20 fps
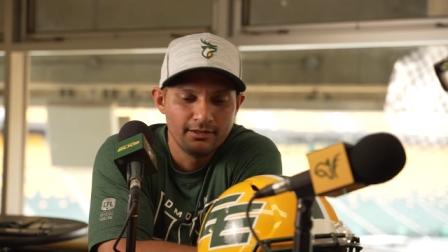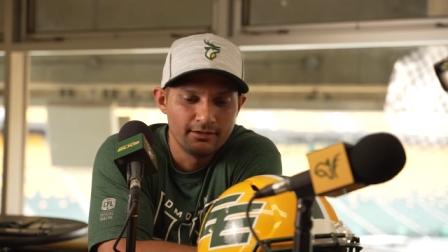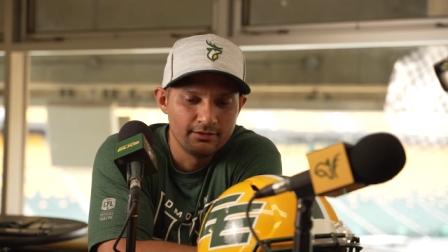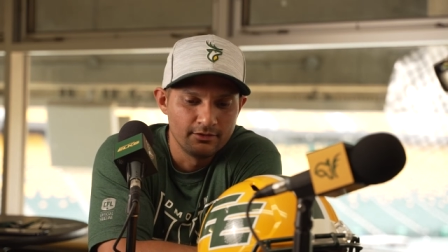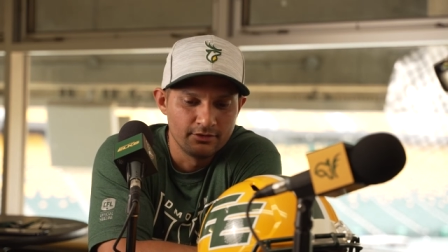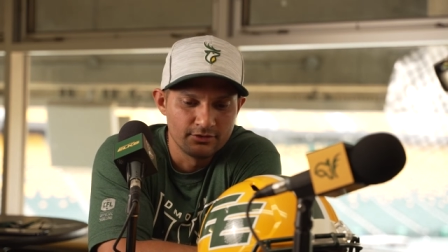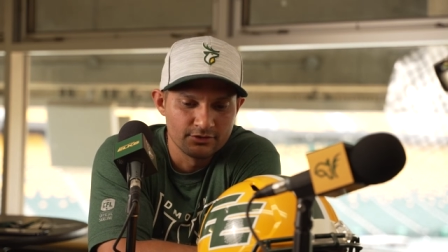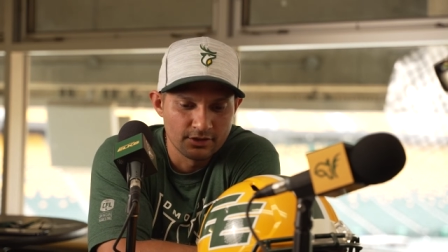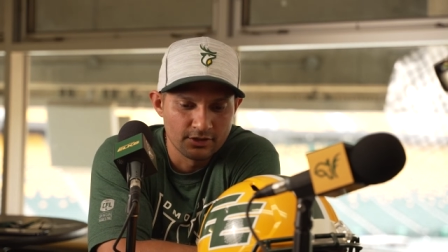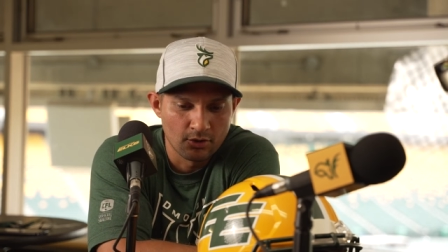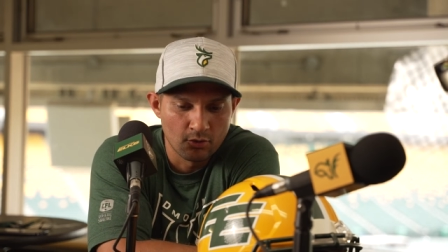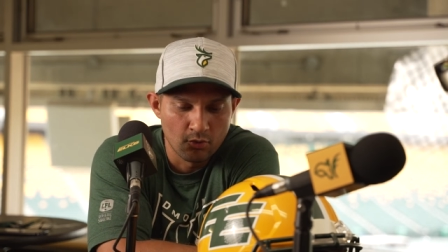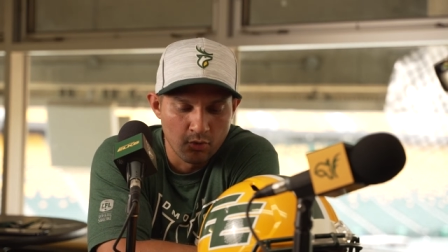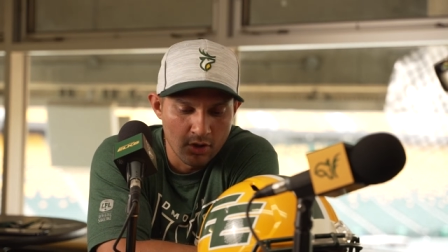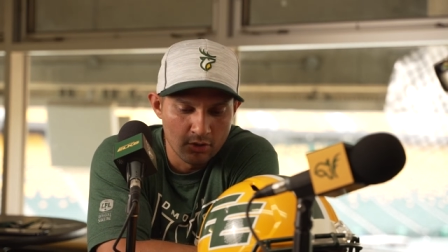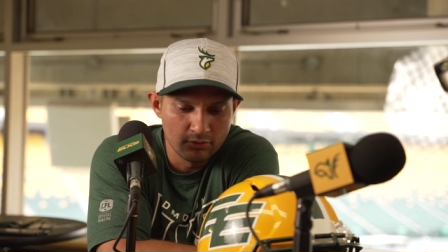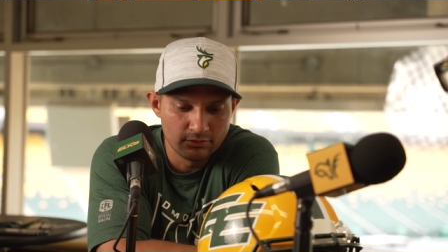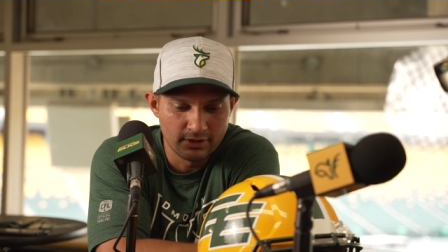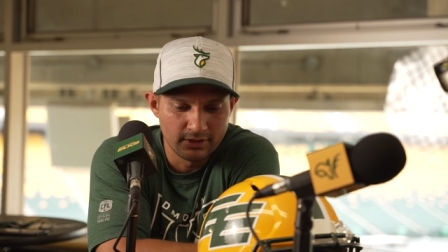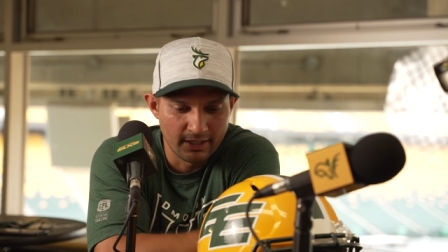there's a
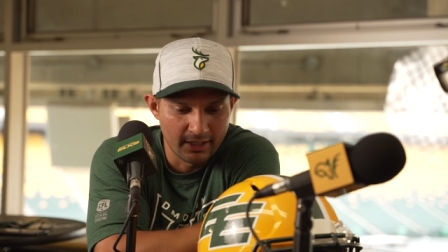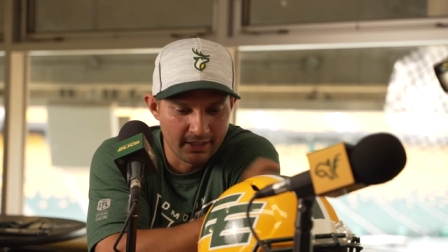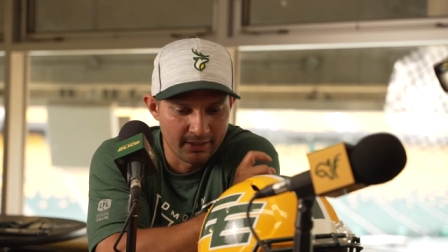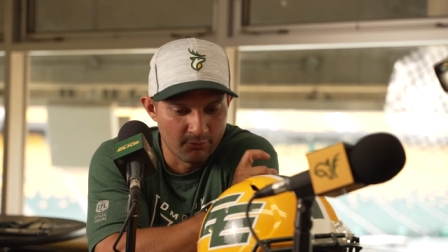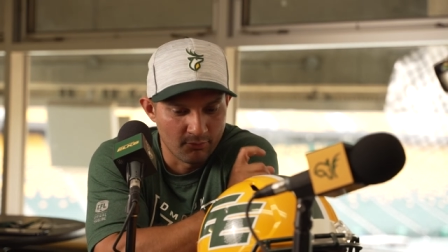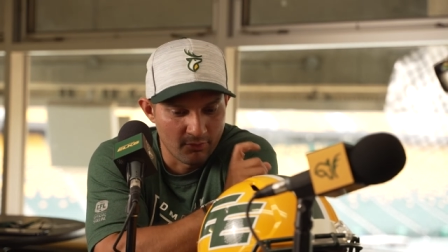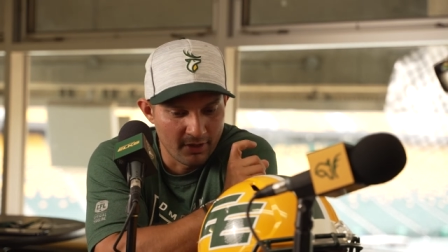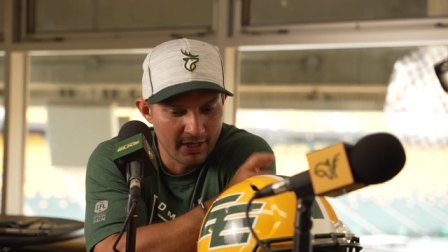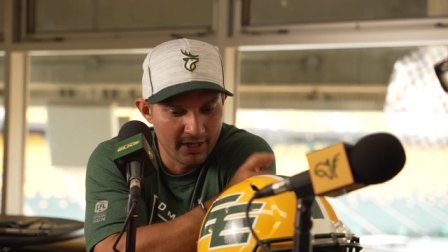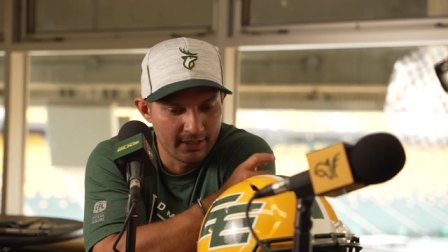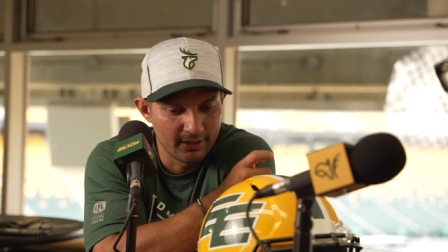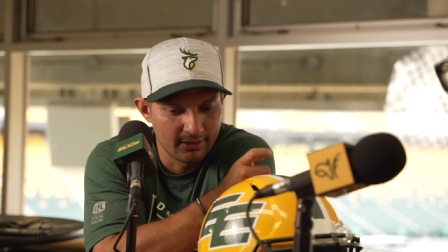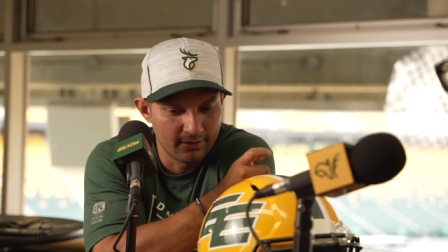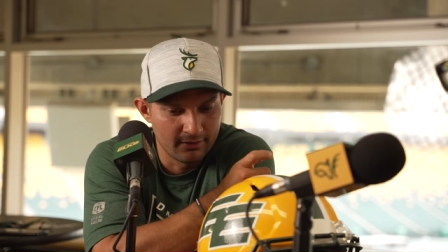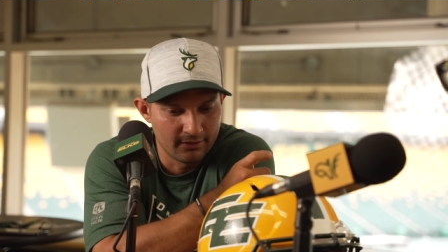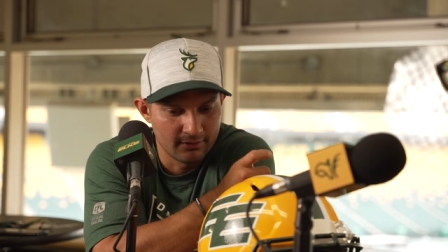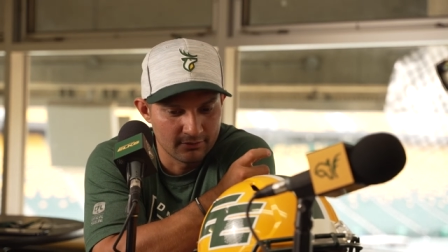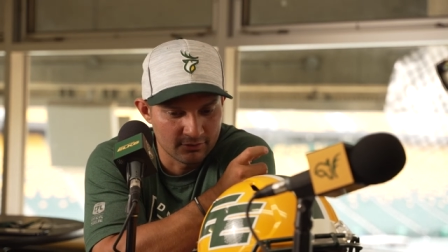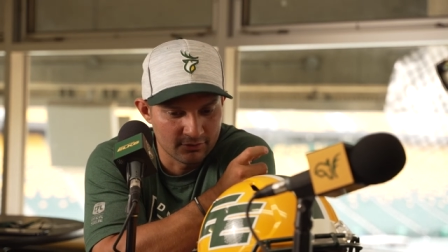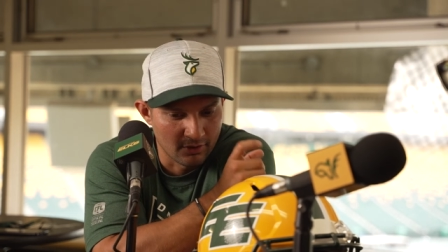quote that I write.
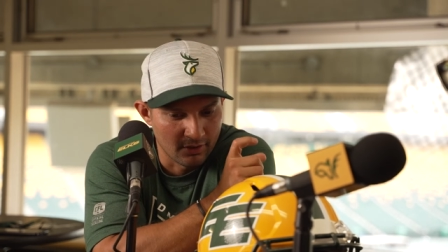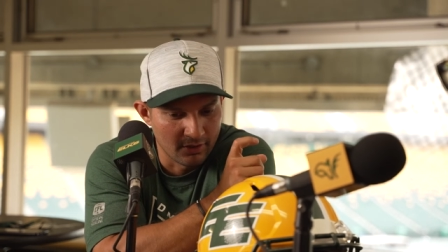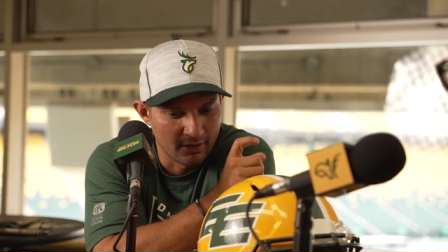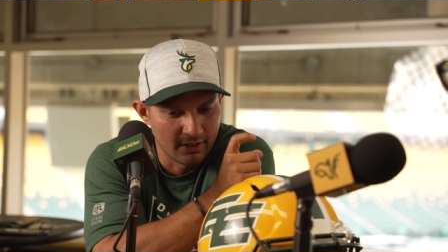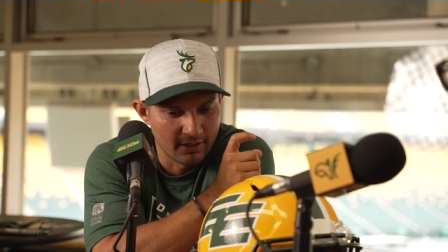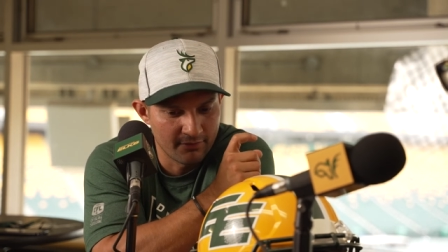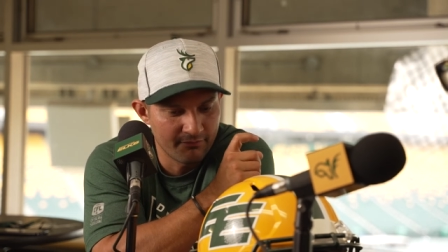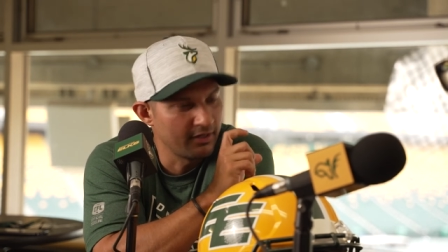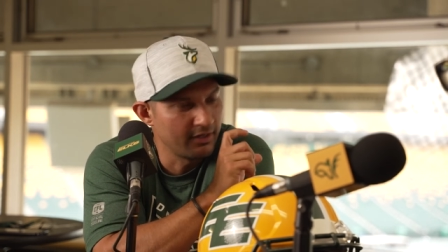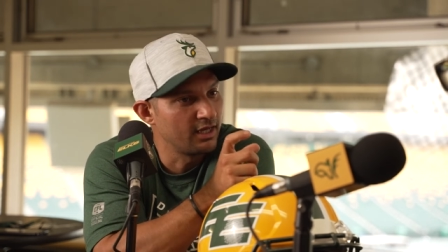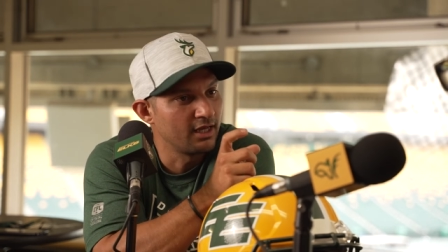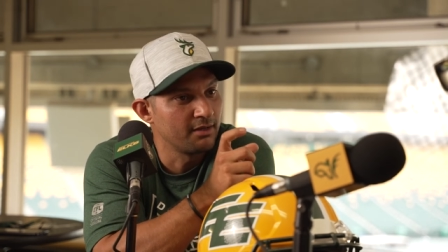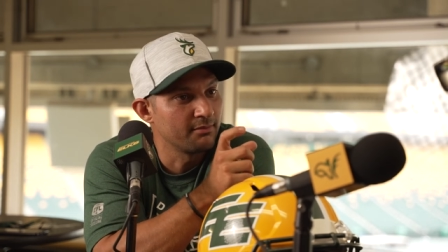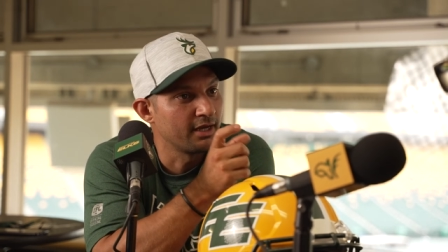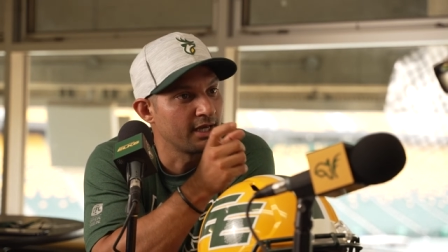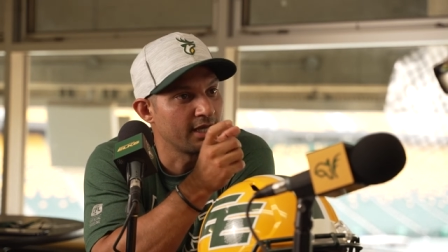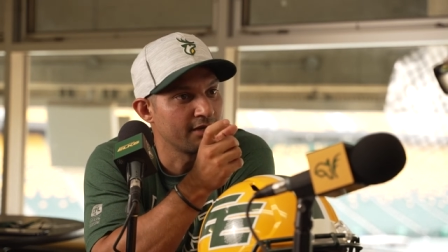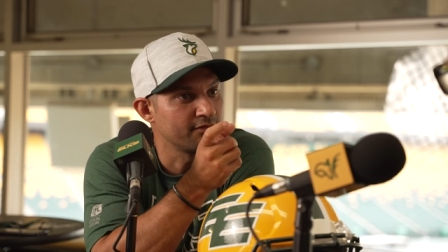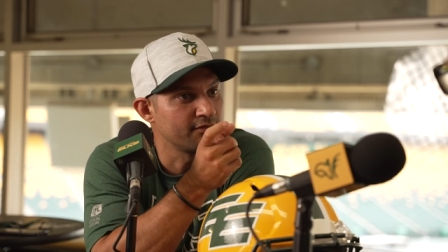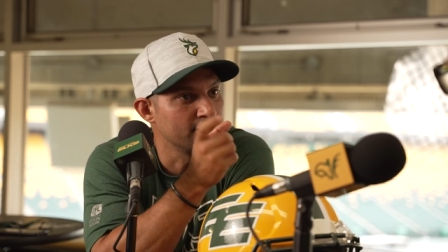So every game
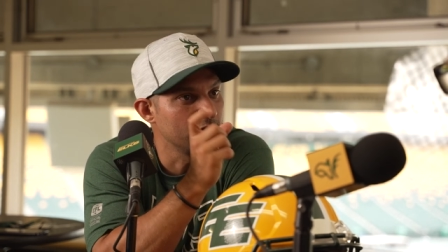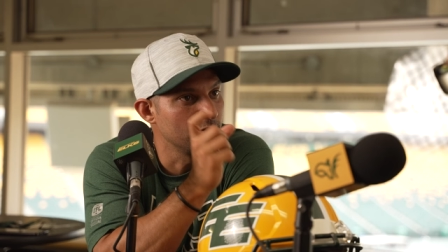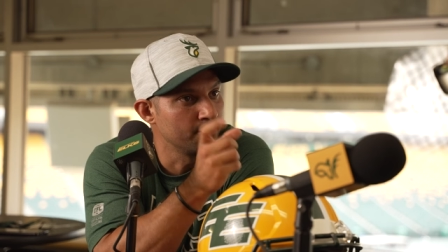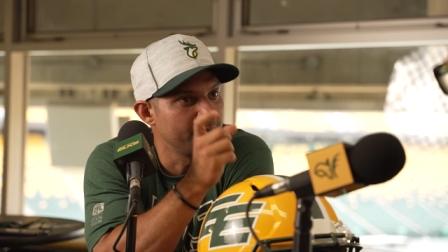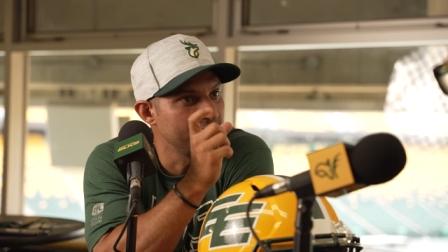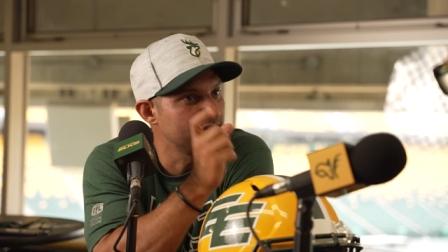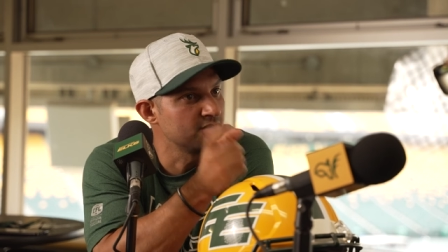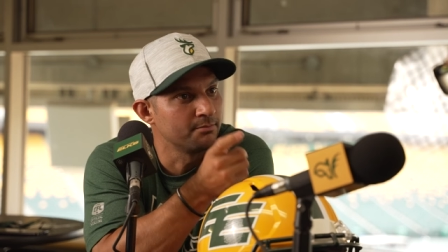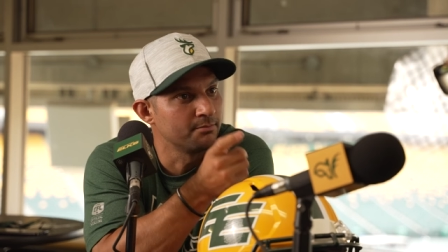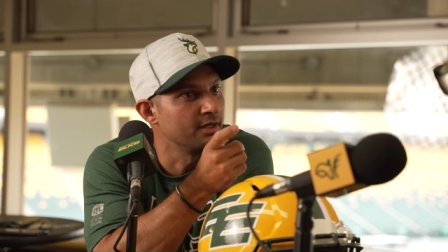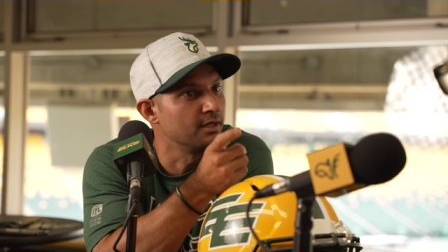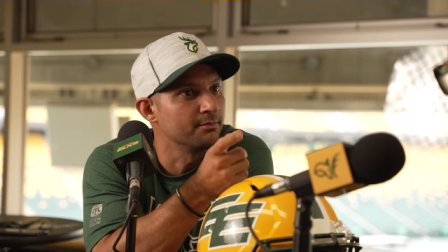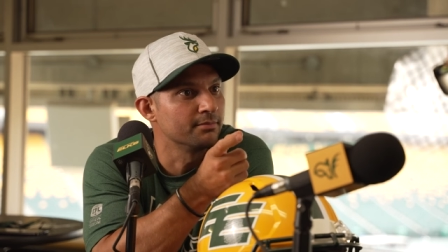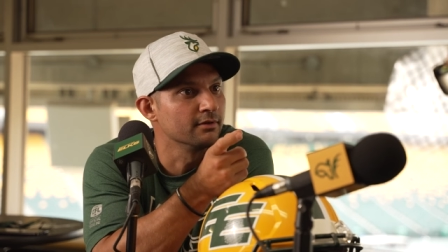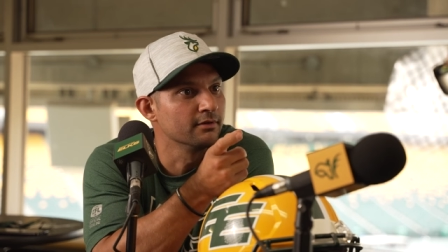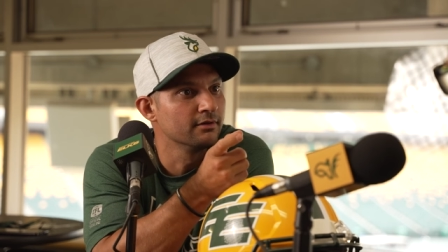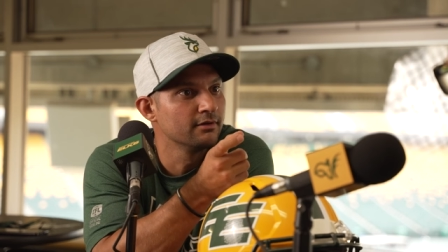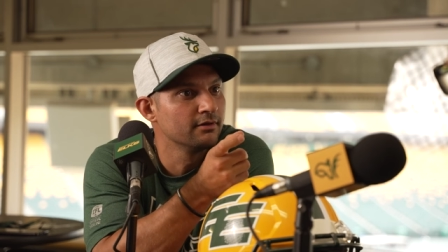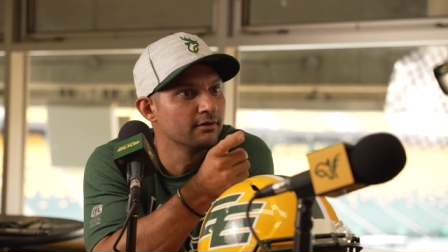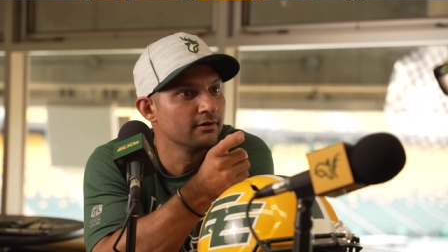I have a little piece of paper.